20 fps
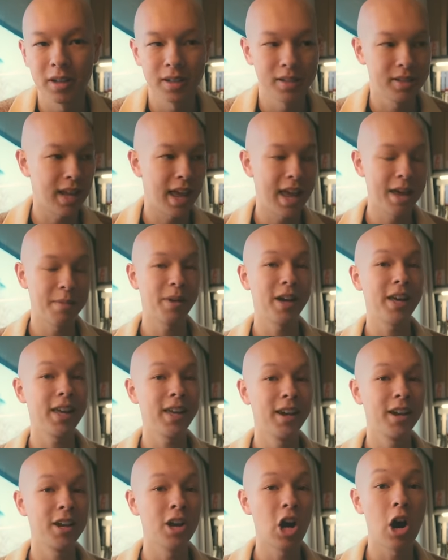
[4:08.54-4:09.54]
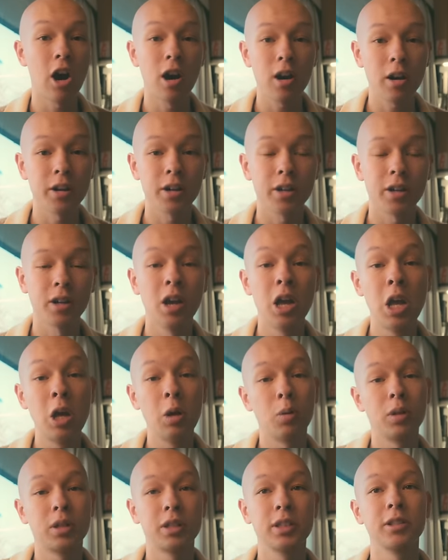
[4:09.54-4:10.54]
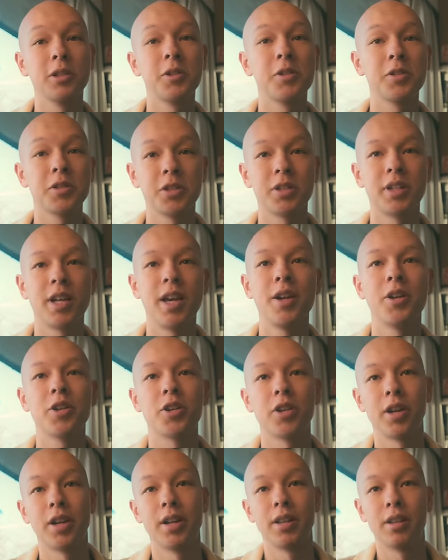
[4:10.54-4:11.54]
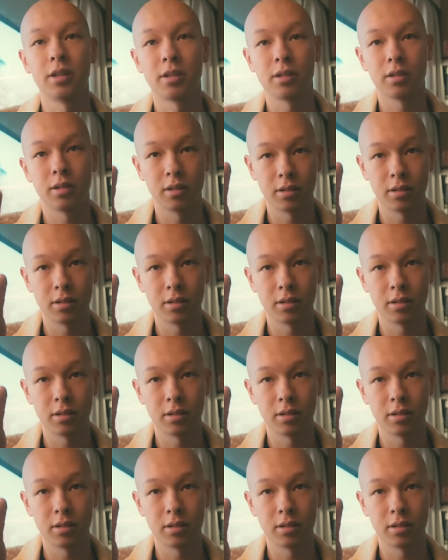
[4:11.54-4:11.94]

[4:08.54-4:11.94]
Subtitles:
is, am I hitting harder with the looser tension? And